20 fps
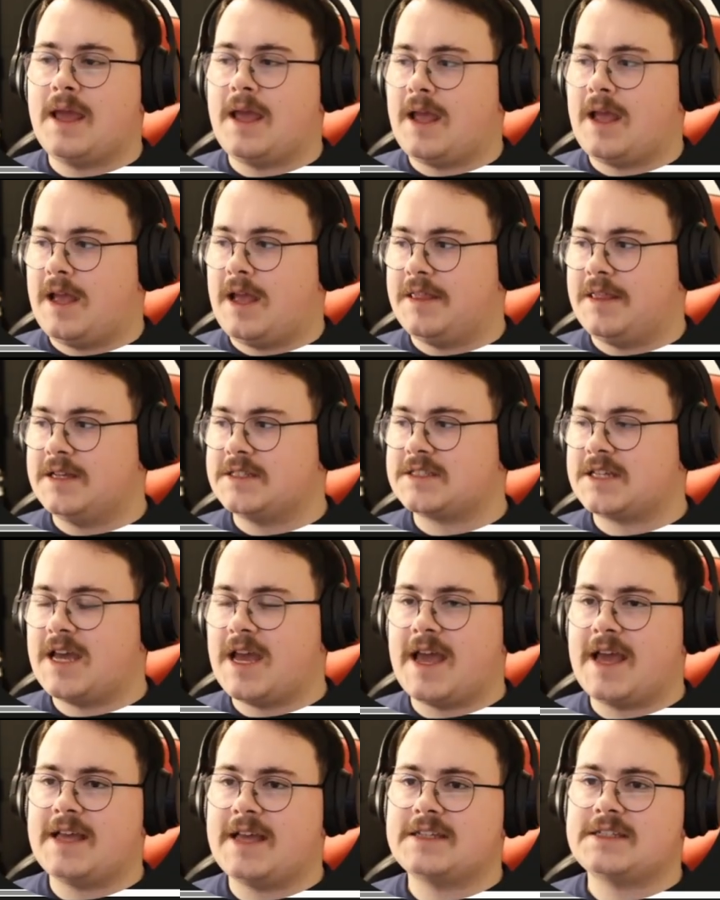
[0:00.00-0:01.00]
In this
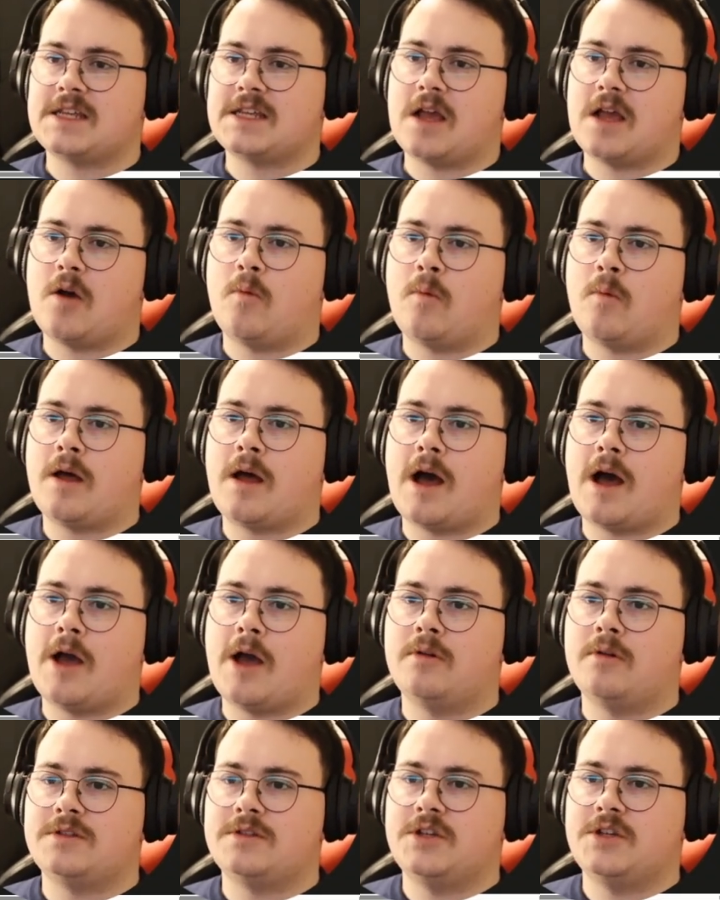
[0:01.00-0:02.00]
case, what I
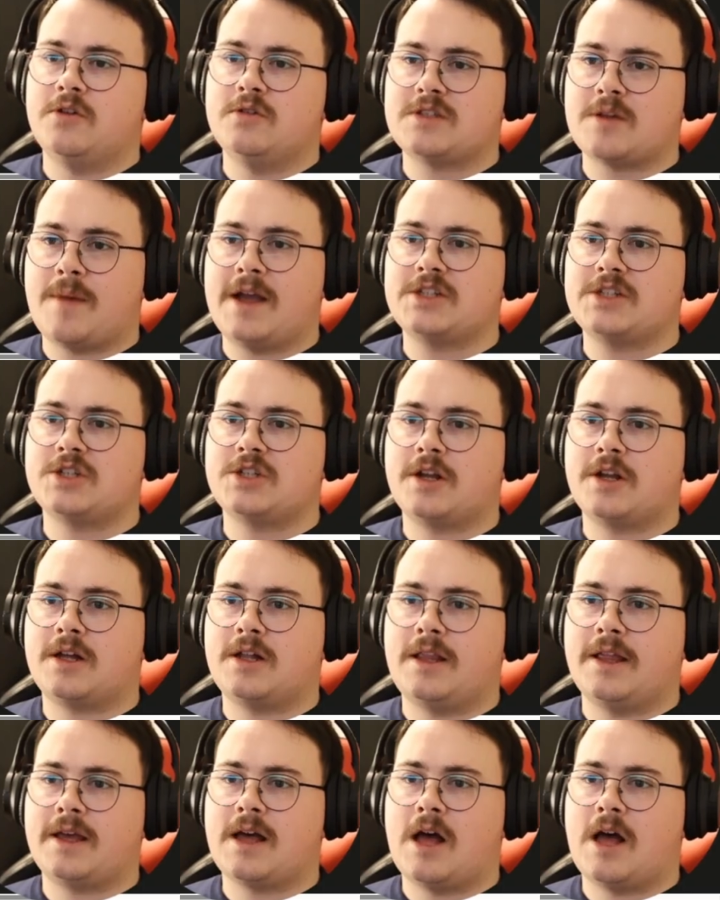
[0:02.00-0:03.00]
will do is I'm actually going to
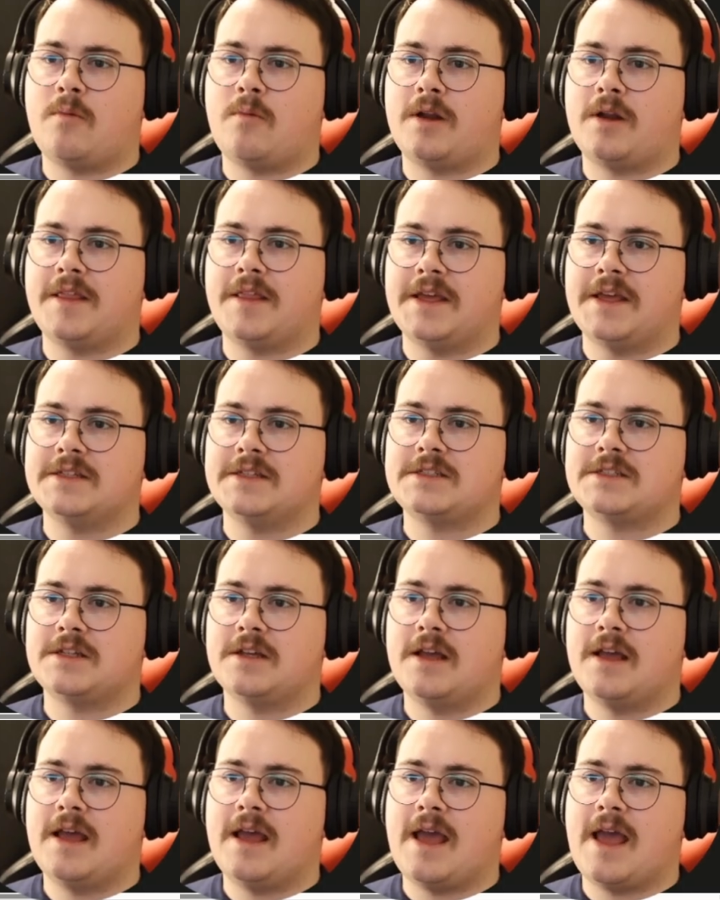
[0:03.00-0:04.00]
click on one of these,
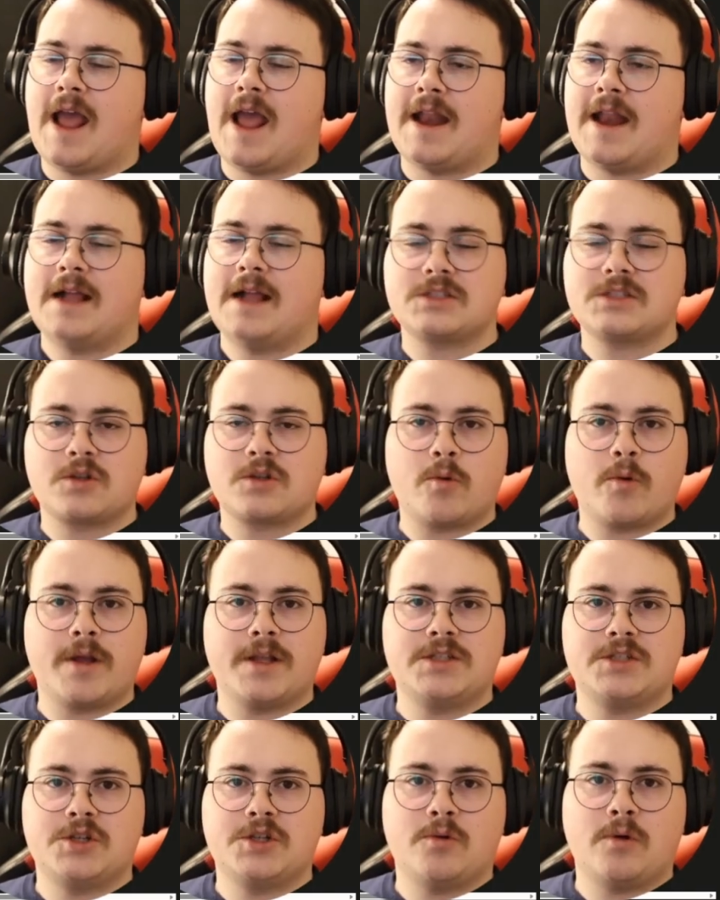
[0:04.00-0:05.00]
and that's
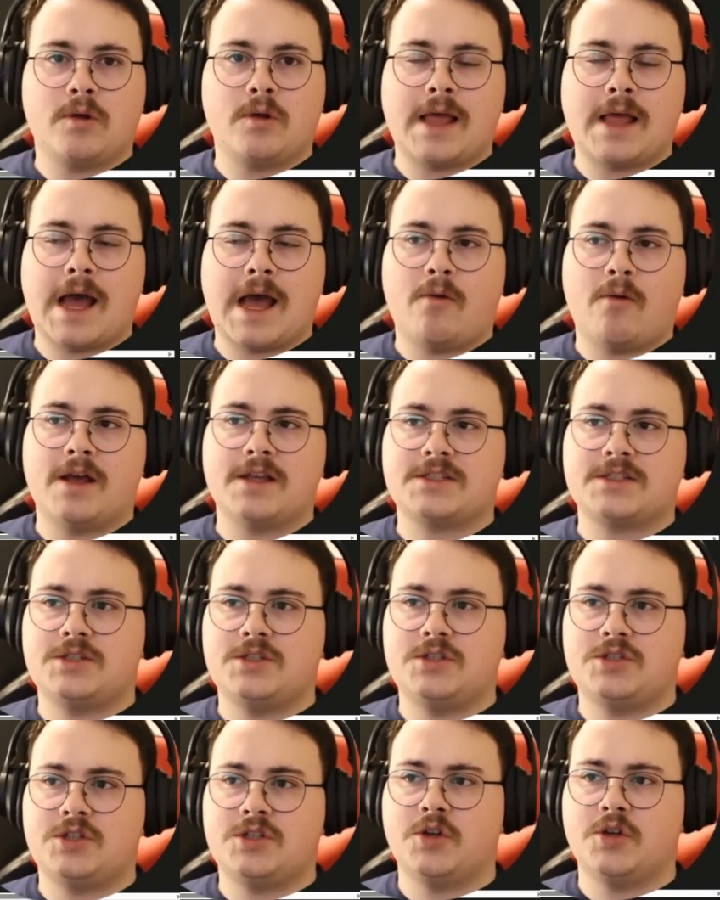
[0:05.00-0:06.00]
going to allow us
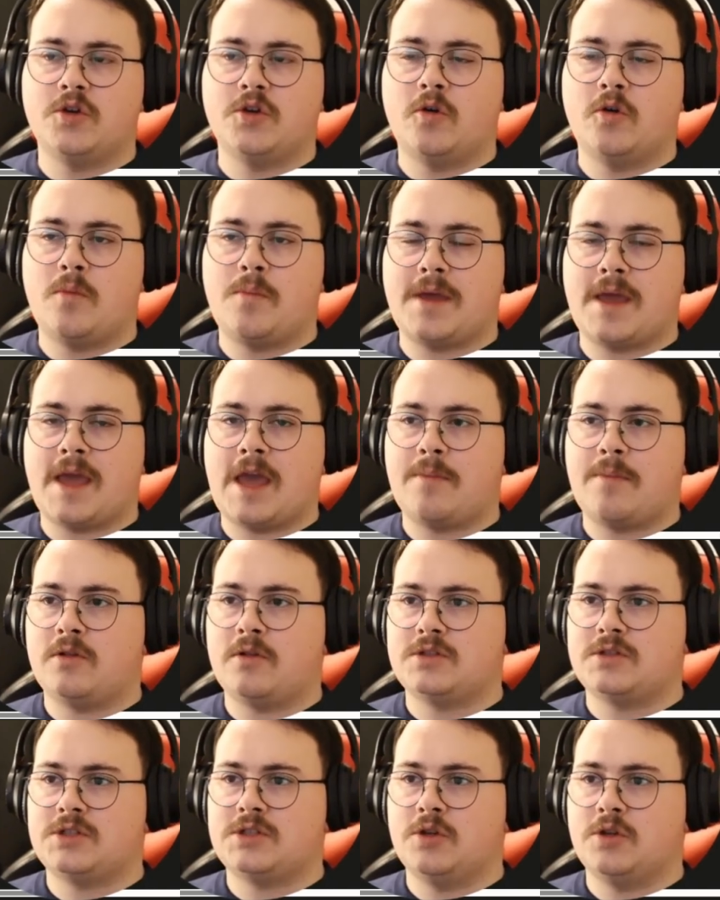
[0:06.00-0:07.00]
to be
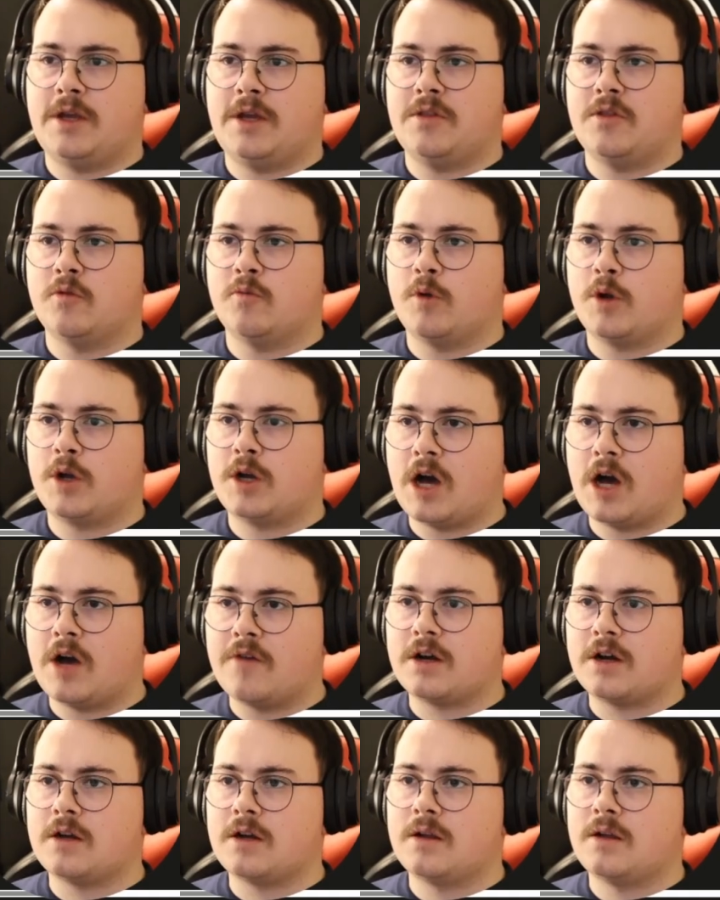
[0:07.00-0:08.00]
able to either
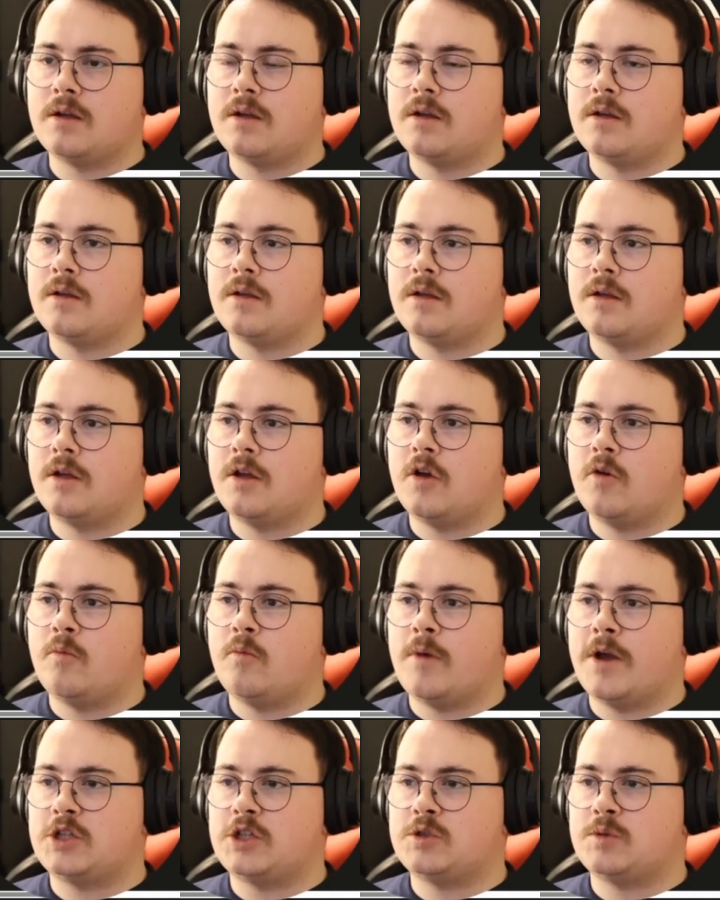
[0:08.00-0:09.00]
recover,
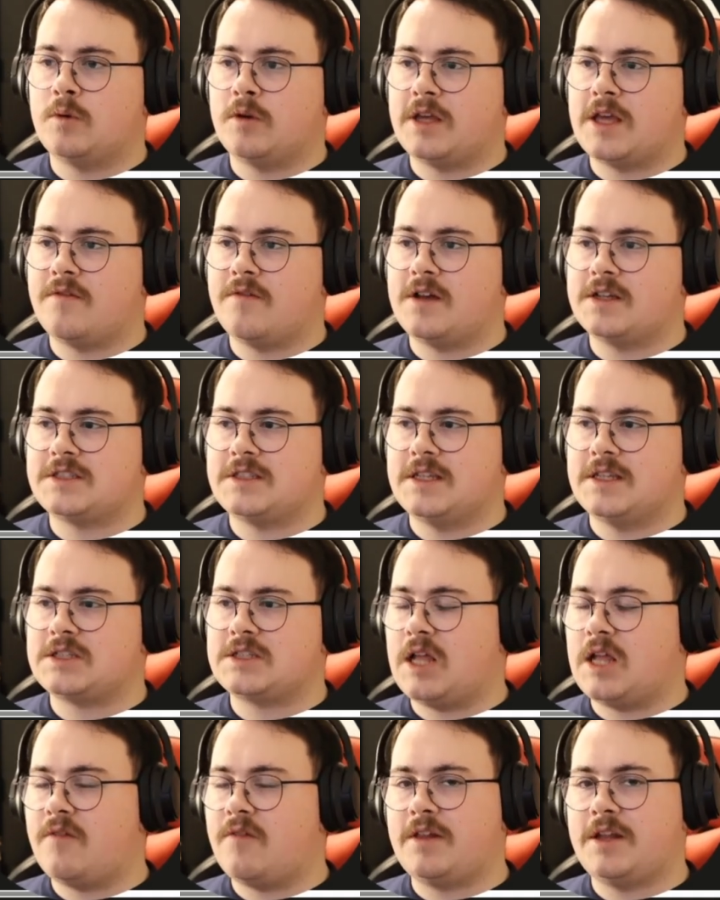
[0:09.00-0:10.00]
which will give us this
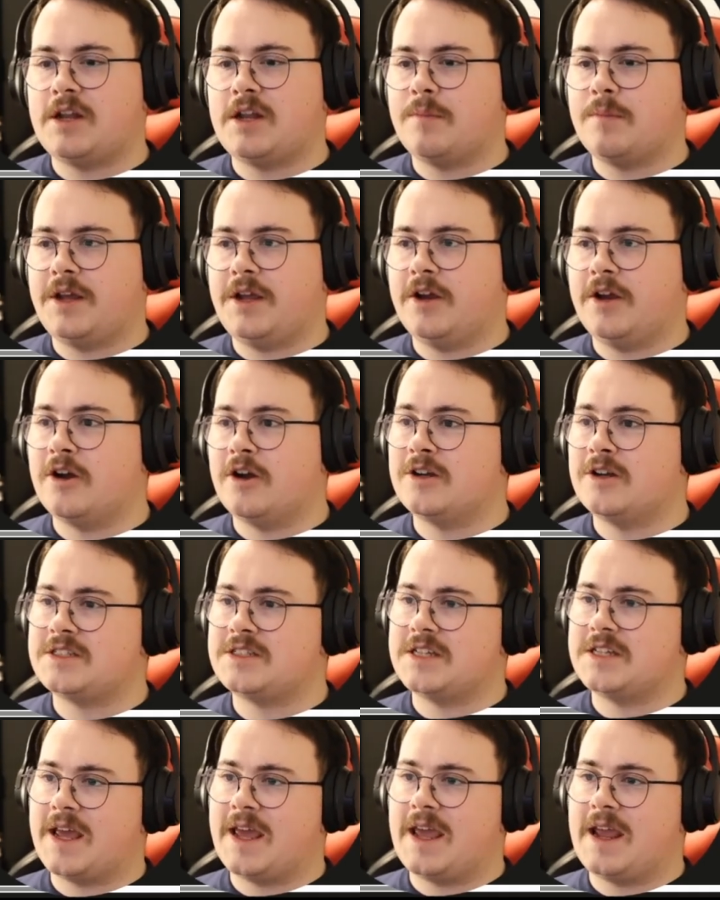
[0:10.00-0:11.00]
lovely number here
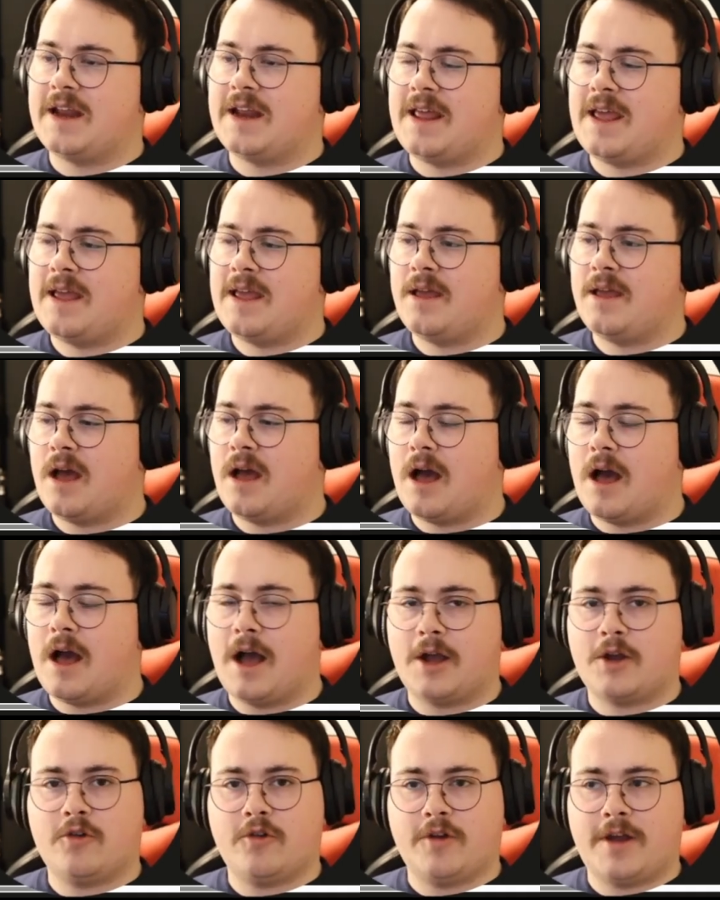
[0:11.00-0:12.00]
saying
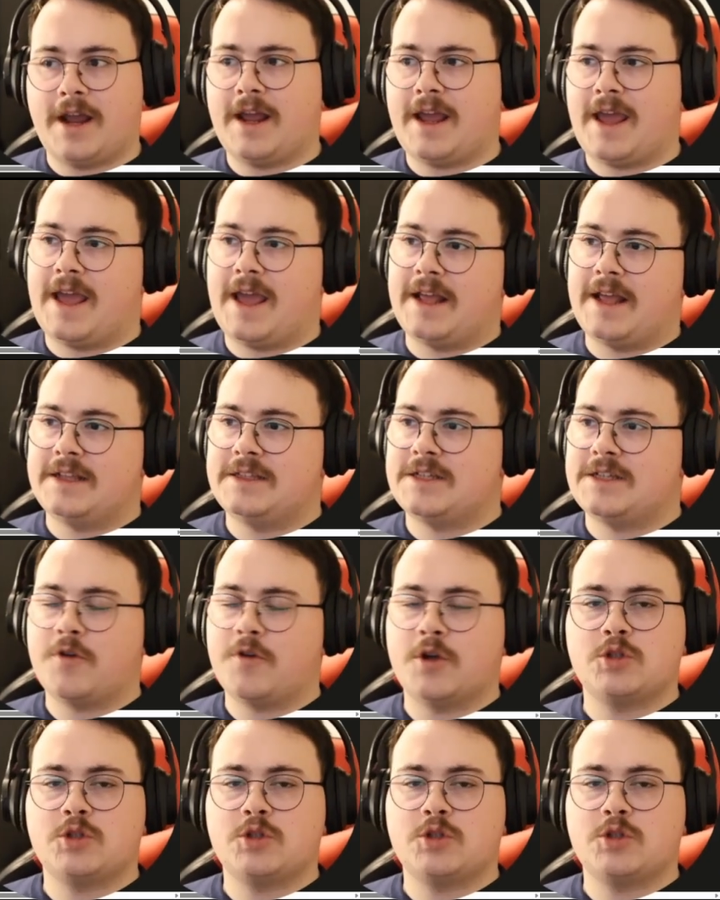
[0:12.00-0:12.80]
create a difference